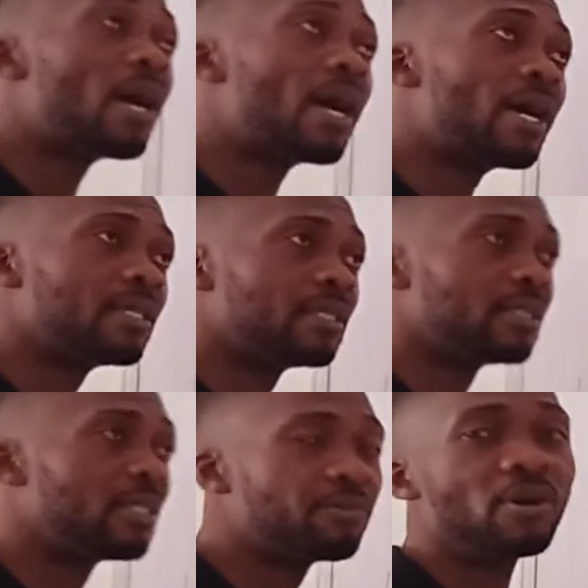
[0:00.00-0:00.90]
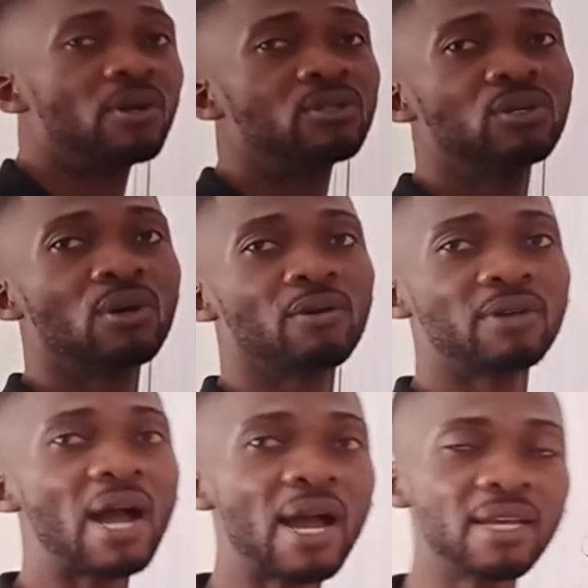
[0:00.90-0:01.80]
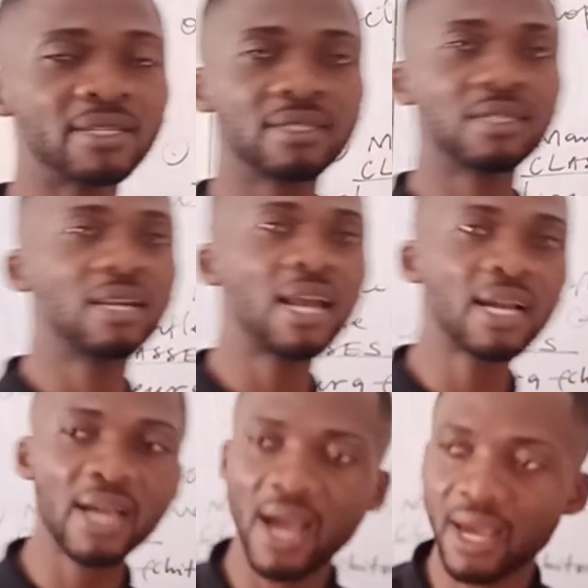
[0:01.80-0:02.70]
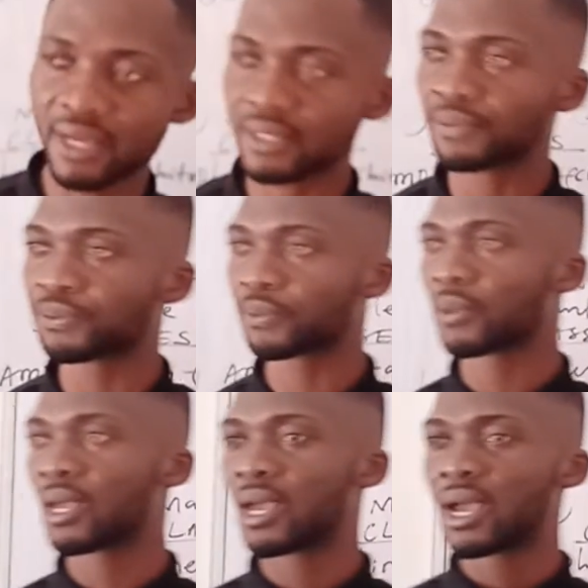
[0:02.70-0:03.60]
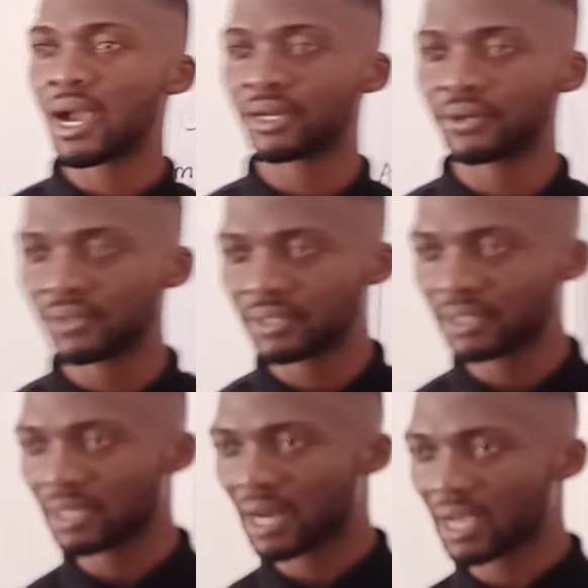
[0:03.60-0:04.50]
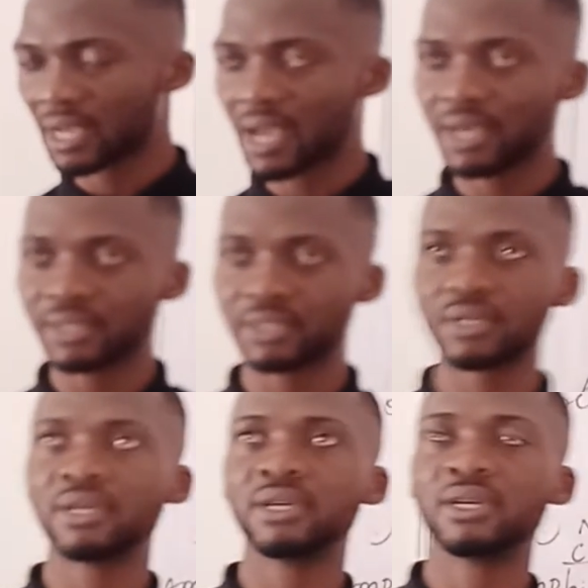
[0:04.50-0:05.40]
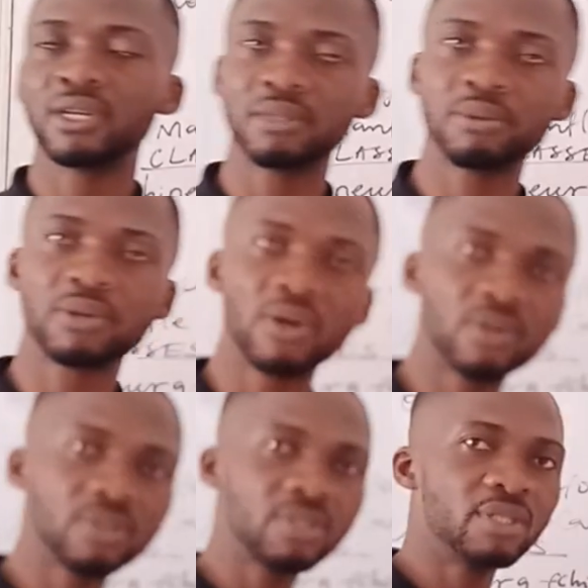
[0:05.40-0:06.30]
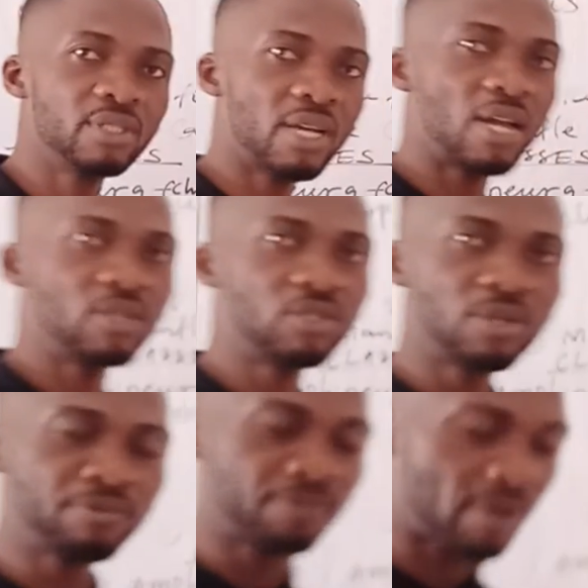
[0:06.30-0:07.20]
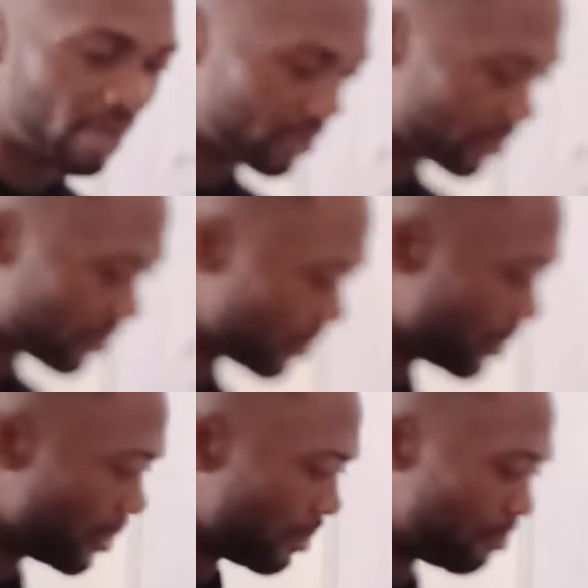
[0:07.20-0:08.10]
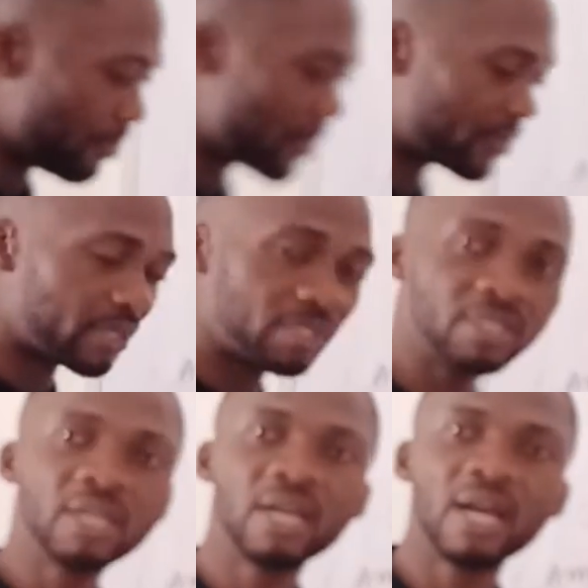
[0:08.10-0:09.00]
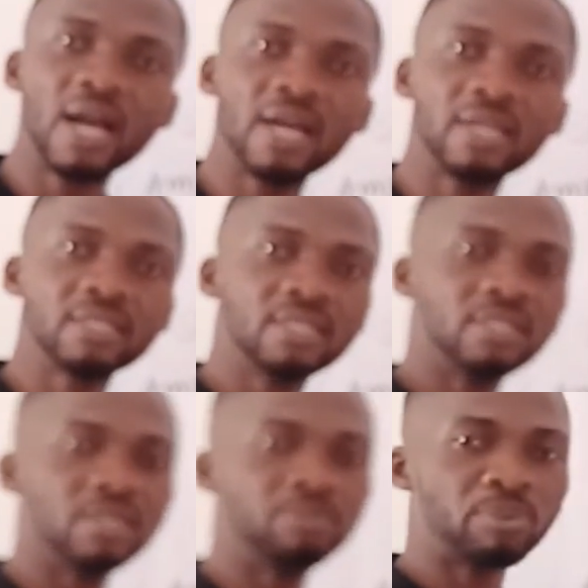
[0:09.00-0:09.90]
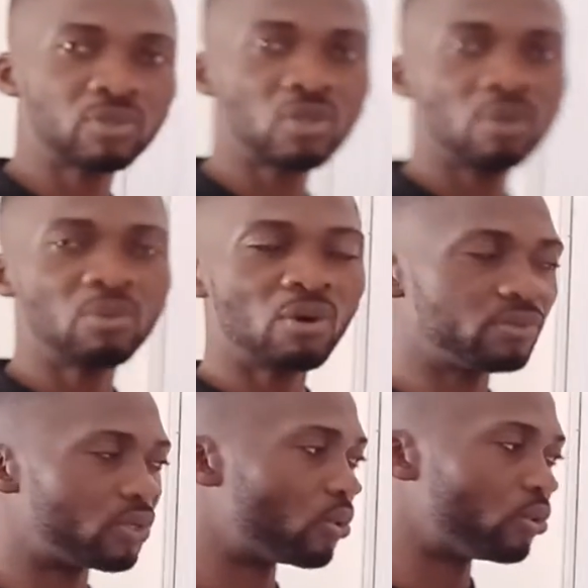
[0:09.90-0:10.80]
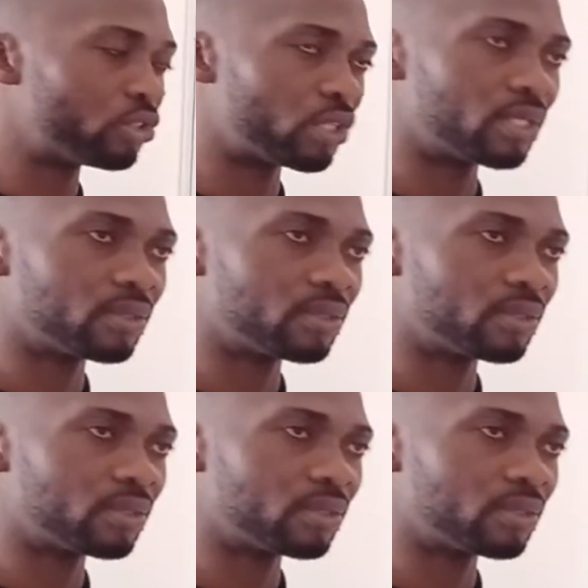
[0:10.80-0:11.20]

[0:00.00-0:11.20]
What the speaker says: are devoid of eyes, they lack eyes, and the reason they lack eyes is because they are usually found buried at the bottom of the ocean.